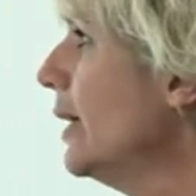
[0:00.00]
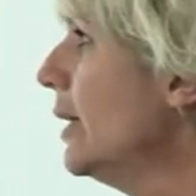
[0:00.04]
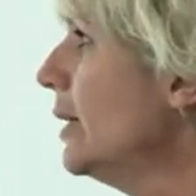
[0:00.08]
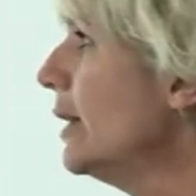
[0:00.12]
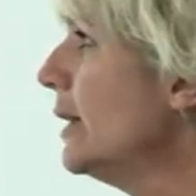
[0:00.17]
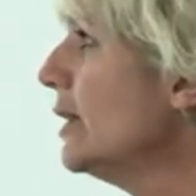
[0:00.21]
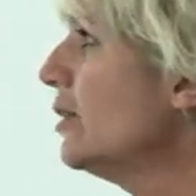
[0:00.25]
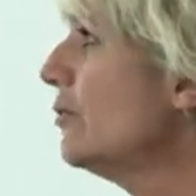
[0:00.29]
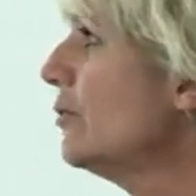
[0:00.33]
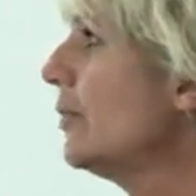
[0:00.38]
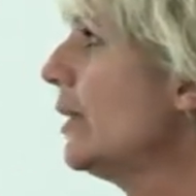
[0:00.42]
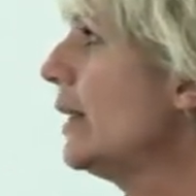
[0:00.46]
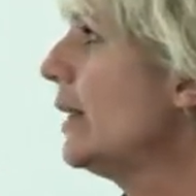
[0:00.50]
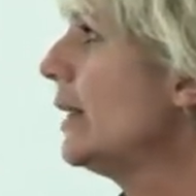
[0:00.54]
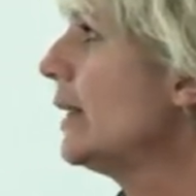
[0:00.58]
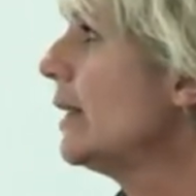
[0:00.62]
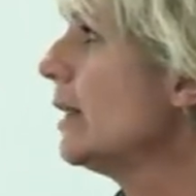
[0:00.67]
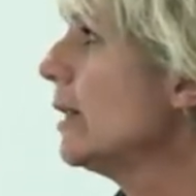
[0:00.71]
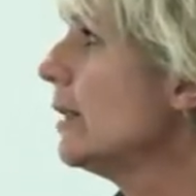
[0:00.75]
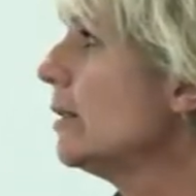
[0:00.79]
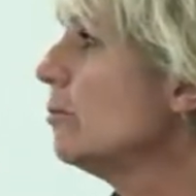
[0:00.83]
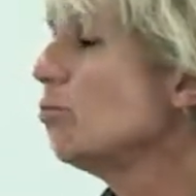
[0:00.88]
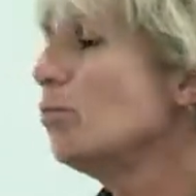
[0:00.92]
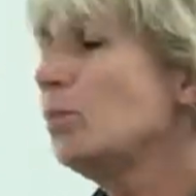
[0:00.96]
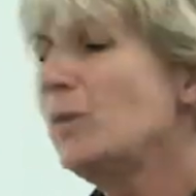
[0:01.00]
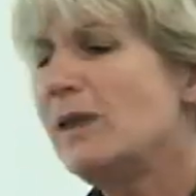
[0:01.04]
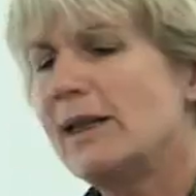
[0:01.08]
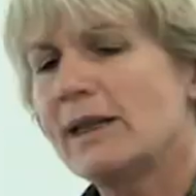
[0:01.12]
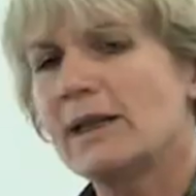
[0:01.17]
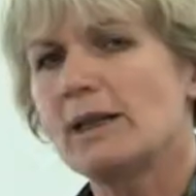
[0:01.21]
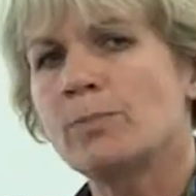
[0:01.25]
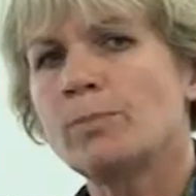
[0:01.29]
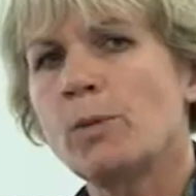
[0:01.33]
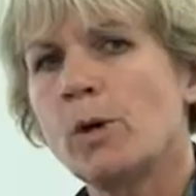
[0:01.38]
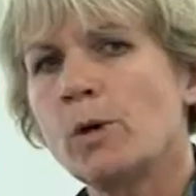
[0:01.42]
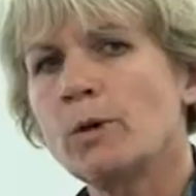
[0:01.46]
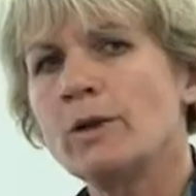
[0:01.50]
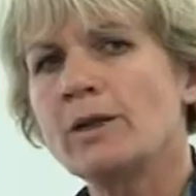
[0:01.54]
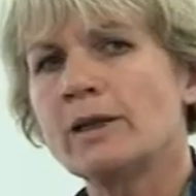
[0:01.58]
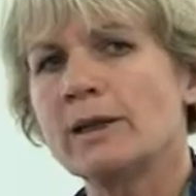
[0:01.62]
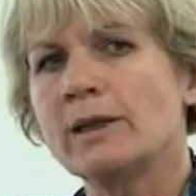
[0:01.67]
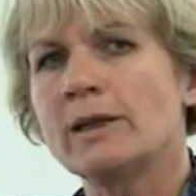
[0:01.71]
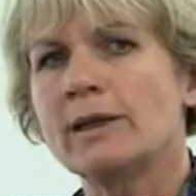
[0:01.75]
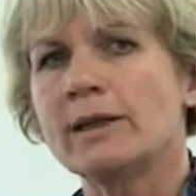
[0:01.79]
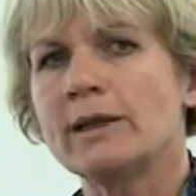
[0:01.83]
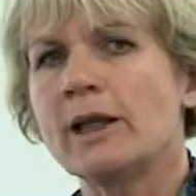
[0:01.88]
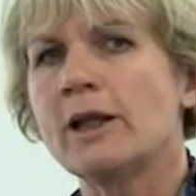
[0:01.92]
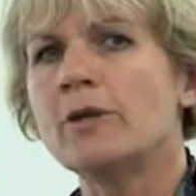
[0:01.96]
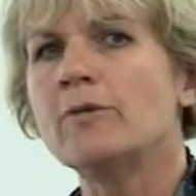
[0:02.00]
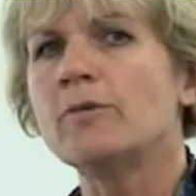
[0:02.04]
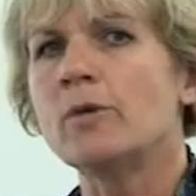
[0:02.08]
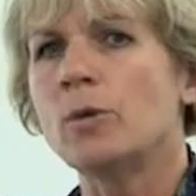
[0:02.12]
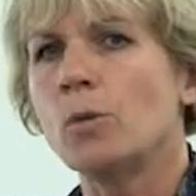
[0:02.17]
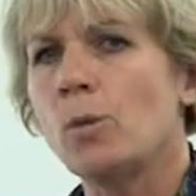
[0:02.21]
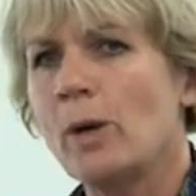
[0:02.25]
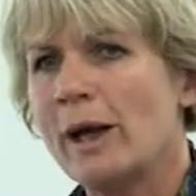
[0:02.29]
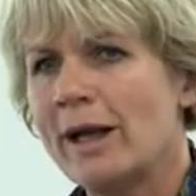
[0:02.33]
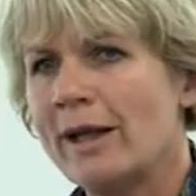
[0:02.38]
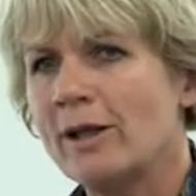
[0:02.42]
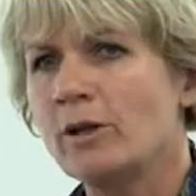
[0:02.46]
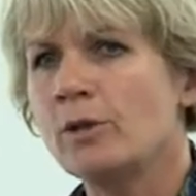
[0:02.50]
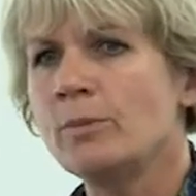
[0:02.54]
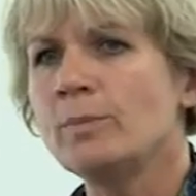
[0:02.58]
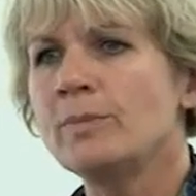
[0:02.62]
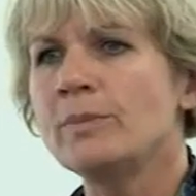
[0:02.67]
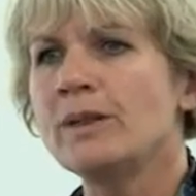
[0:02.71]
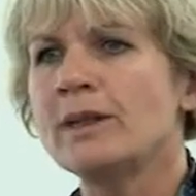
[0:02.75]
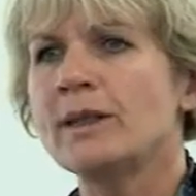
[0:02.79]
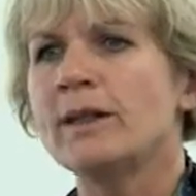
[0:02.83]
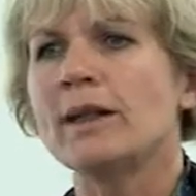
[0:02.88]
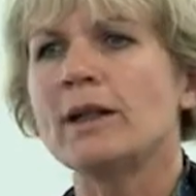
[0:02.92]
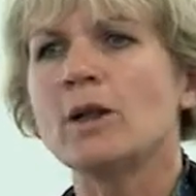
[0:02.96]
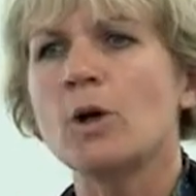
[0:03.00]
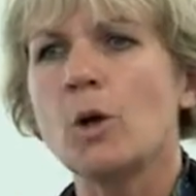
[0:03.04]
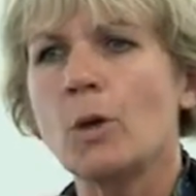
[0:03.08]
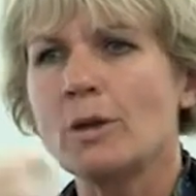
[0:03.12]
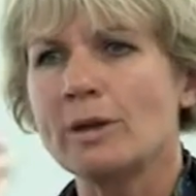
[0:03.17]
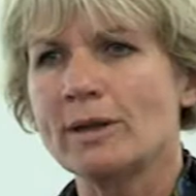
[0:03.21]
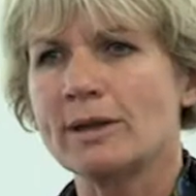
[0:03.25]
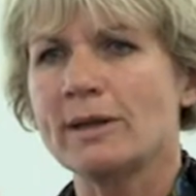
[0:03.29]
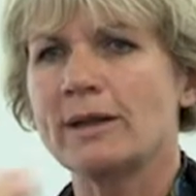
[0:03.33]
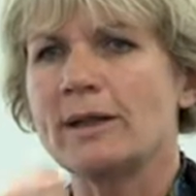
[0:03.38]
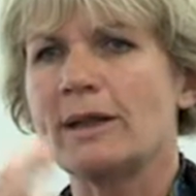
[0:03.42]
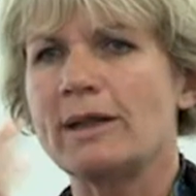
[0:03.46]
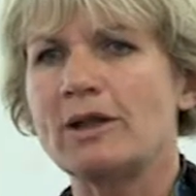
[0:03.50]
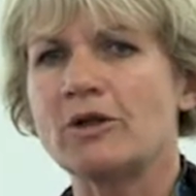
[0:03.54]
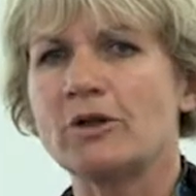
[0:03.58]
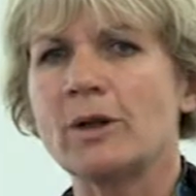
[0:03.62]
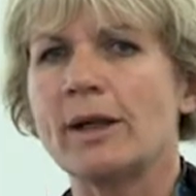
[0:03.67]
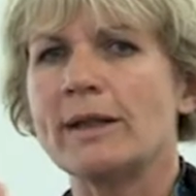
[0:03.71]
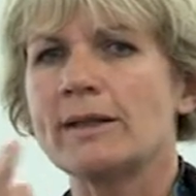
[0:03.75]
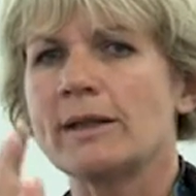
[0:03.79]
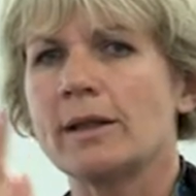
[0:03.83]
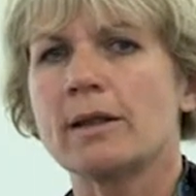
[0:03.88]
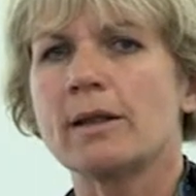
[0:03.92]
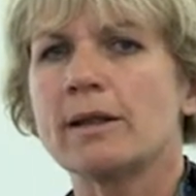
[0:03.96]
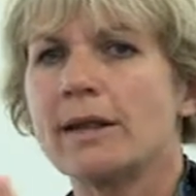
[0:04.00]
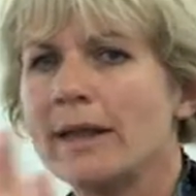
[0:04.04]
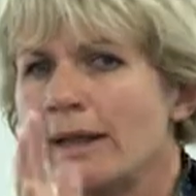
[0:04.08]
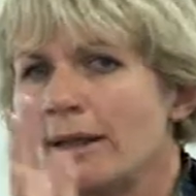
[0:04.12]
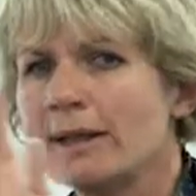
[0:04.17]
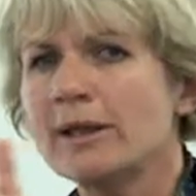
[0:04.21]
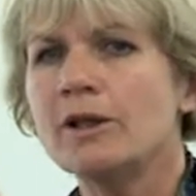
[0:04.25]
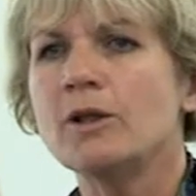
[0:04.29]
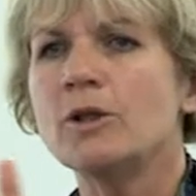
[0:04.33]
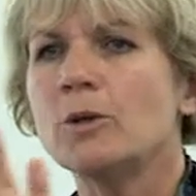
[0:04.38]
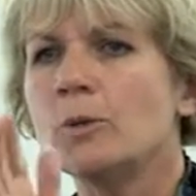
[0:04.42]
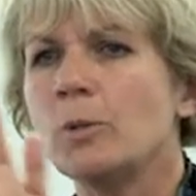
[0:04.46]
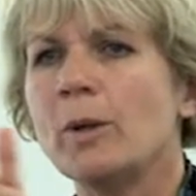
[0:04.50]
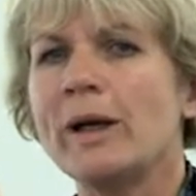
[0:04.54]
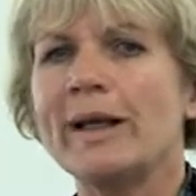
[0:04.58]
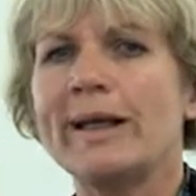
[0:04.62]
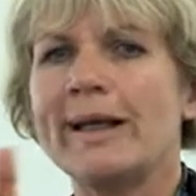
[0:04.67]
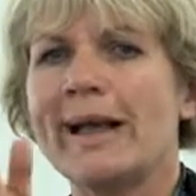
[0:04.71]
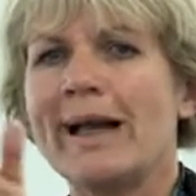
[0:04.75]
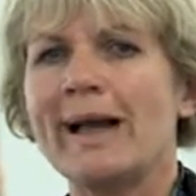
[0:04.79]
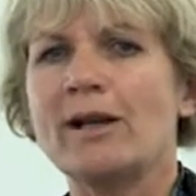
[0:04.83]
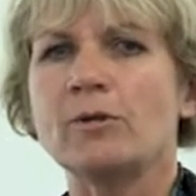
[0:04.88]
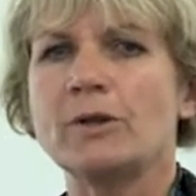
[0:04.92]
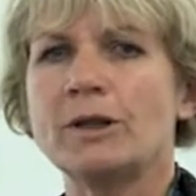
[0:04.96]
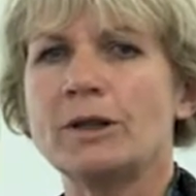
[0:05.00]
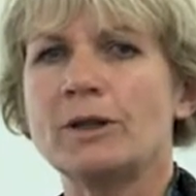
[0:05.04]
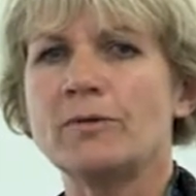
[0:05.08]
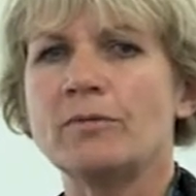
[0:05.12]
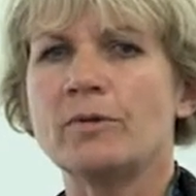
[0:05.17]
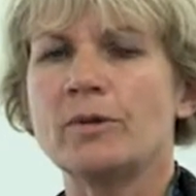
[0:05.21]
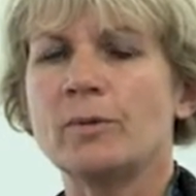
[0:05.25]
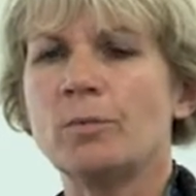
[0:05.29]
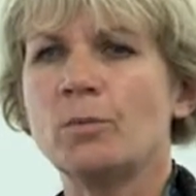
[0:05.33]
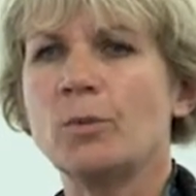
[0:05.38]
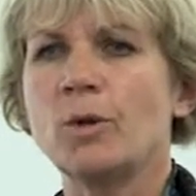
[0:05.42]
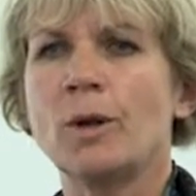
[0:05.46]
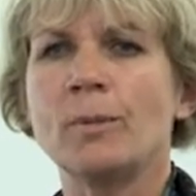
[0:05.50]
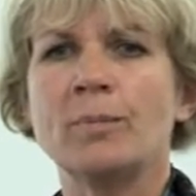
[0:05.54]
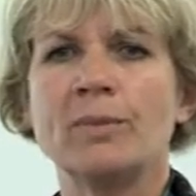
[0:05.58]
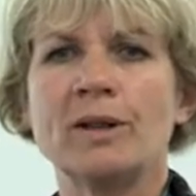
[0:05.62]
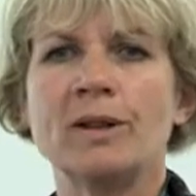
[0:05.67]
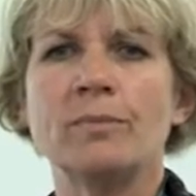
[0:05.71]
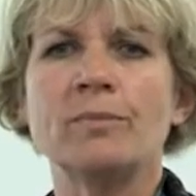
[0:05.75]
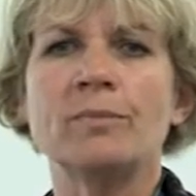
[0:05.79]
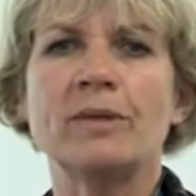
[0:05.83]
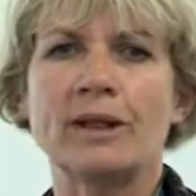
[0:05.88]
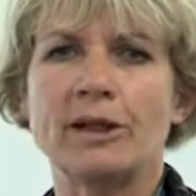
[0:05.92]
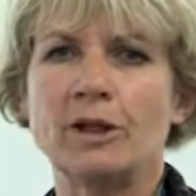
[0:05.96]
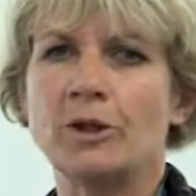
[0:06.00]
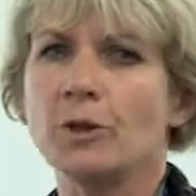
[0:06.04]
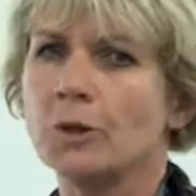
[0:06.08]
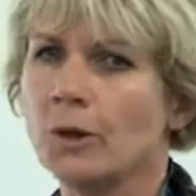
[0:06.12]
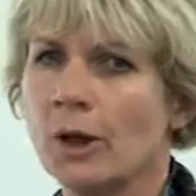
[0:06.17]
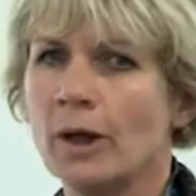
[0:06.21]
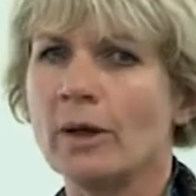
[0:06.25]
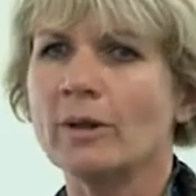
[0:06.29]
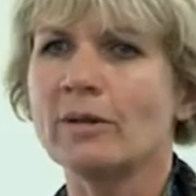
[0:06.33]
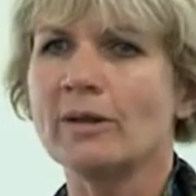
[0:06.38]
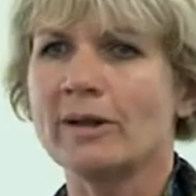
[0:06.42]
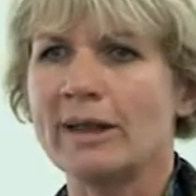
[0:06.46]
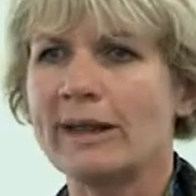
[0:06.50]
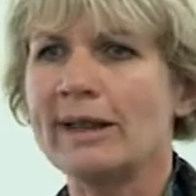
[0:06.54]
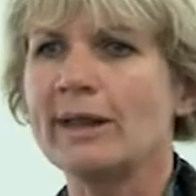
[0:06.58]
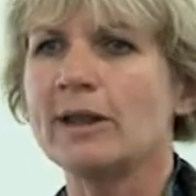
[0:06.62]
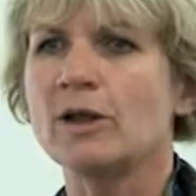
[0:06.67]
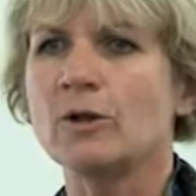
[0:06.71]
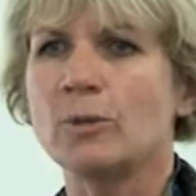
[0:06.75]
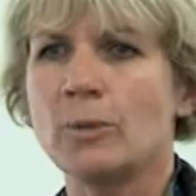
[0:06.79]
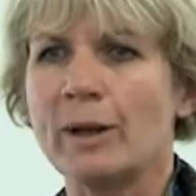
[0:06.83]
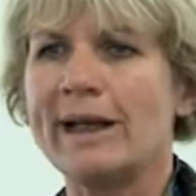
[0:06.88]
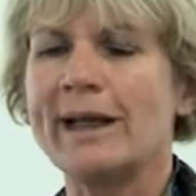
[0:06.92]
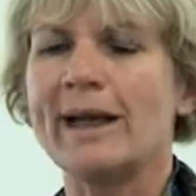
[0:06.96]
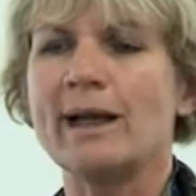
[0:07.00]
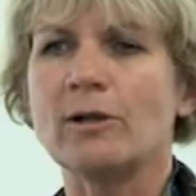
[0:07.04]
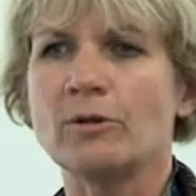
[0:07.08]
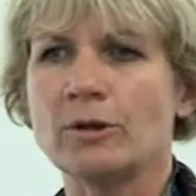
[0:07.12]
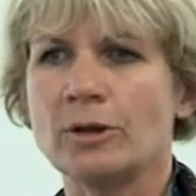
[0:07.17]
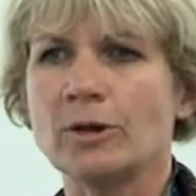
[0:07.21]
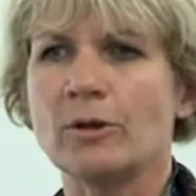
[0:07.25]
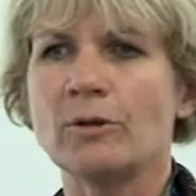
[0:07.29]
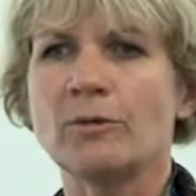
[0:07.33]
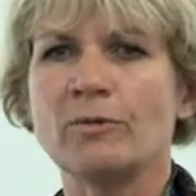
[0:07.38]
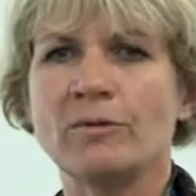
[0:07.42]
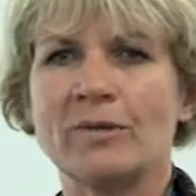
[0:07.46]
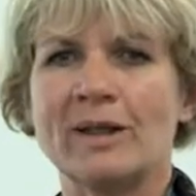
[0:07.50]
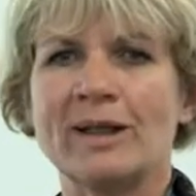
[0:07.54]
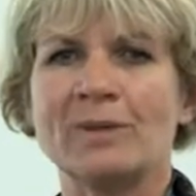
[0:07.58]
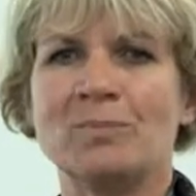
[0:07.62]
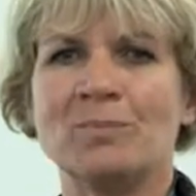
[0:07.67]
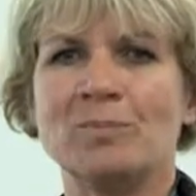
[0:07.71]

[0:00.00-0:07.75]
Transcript: This feeling despondent and overwhelmed, they're constantly trying to think your way out of a problem that you can't think your way out of,